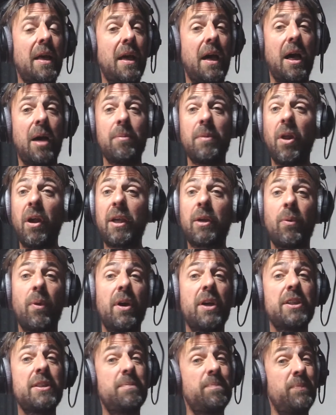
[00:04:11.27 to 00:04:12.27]

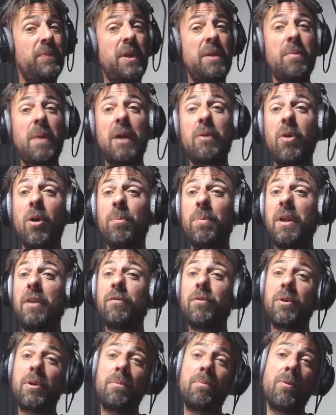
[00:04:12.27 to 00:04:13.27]
Likewise, you may well be
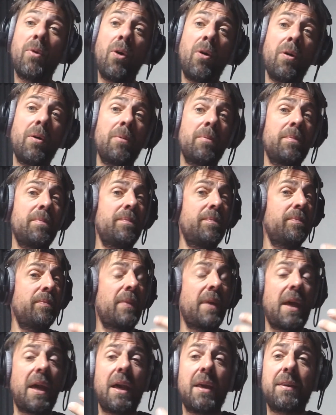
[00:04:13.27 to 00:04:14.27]
from the wrong
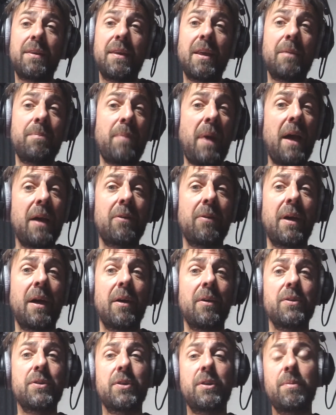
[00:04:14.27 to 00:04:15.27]
ethnic
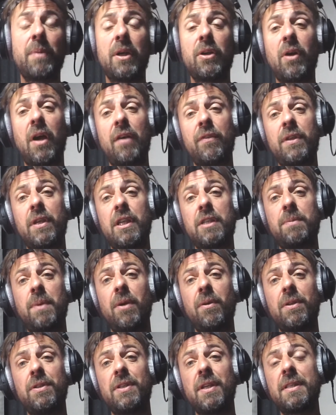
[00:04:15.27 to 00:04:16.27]
background, you may not have the
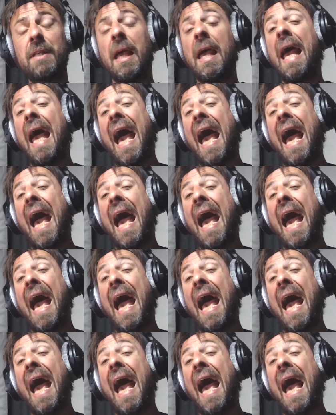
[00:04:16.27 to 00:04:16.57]
experiences.